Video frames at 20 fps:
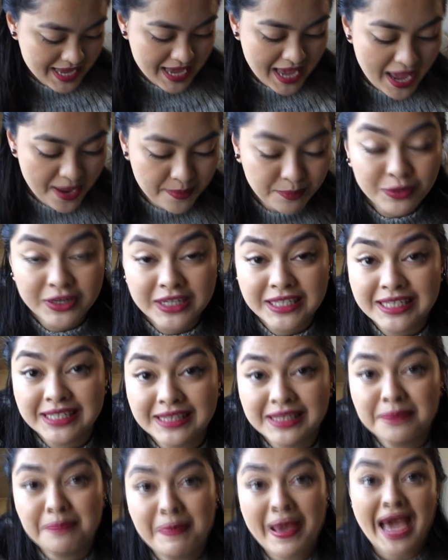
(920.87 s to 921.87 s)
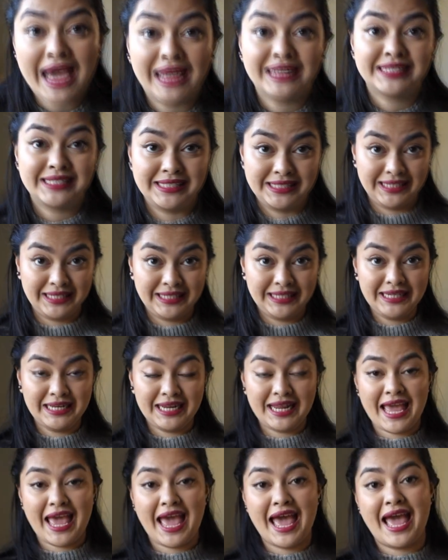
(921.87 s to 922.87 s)
I printed the pattern
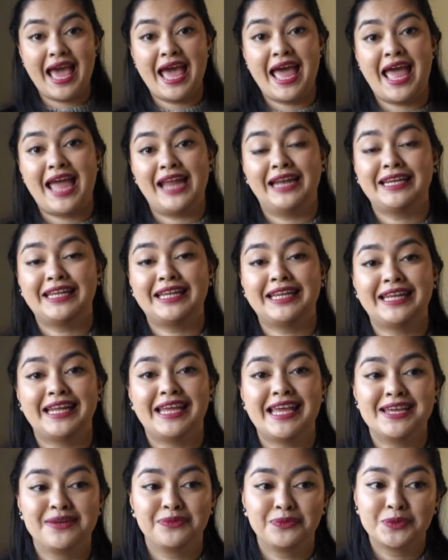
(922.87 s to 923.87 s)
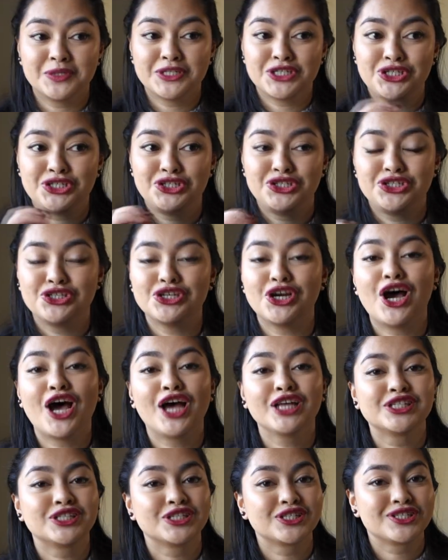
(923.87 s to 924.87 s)
and it was
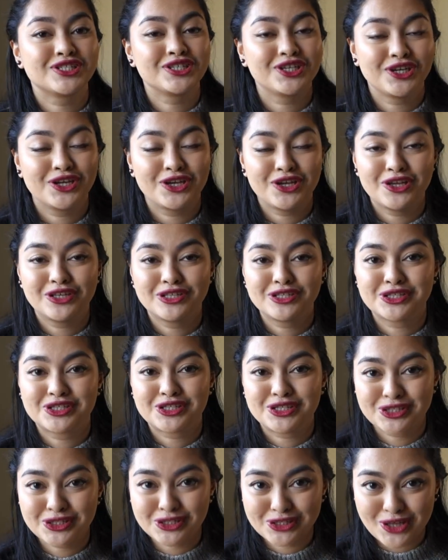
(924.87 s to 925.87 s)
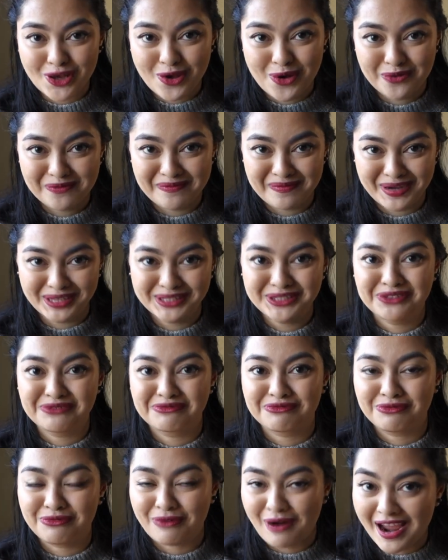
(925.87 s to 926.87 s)
just so much
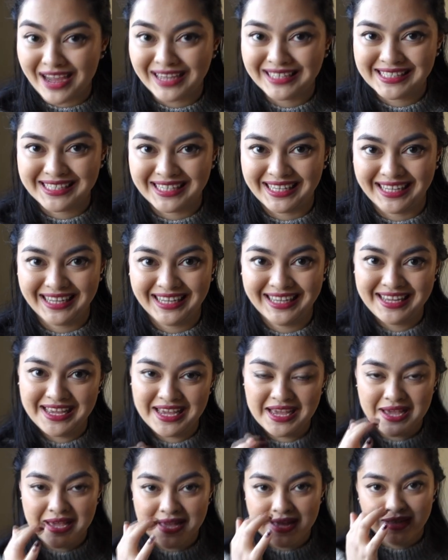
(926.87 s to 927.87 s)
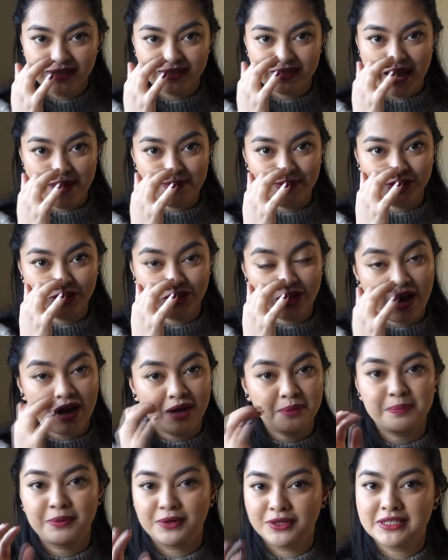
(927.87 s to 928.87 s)
writing. So I'm a
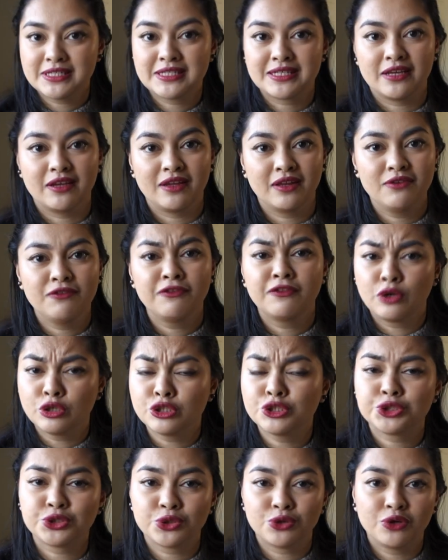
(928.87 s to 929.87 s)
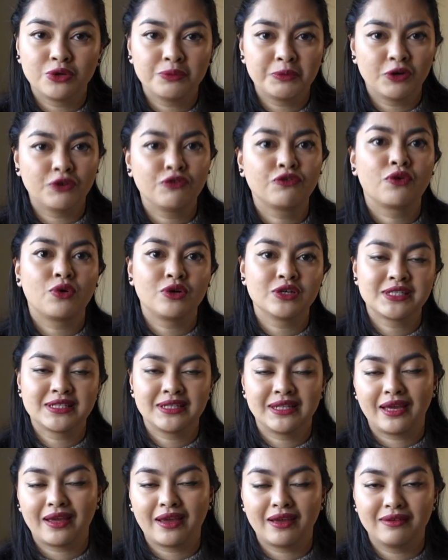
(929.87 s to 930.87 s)
chart person for sure, but of course
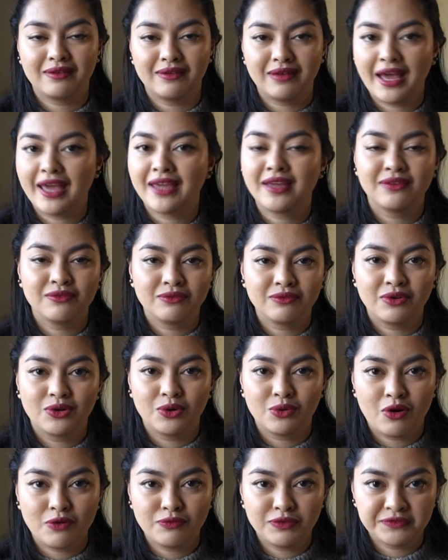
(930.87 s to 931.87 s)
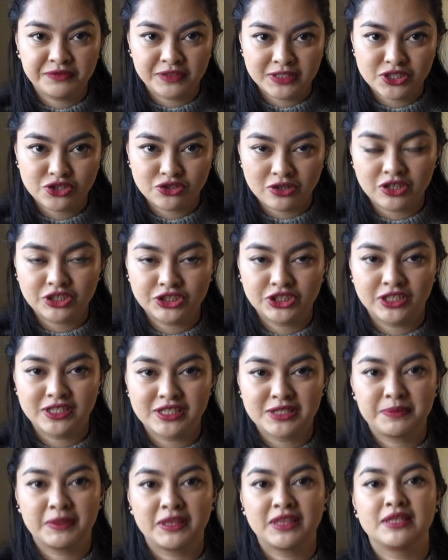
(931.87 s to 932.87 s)
like I can go off of
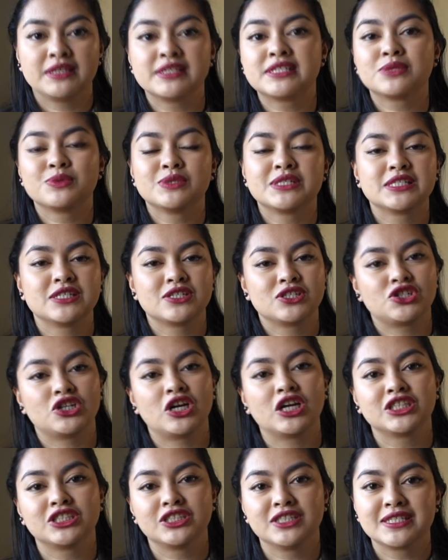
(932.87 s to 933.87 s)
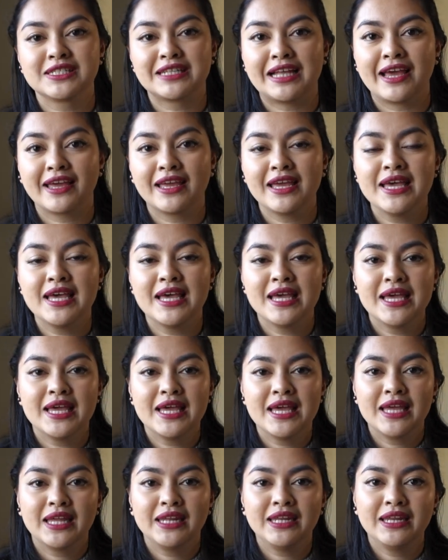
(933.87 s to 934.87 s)
instructions, but this was instructions like
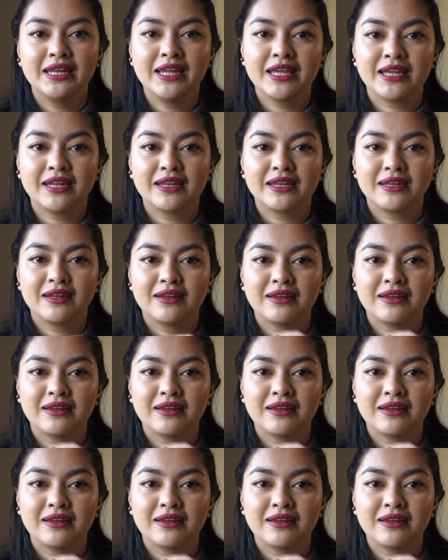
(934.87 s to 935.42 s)
knit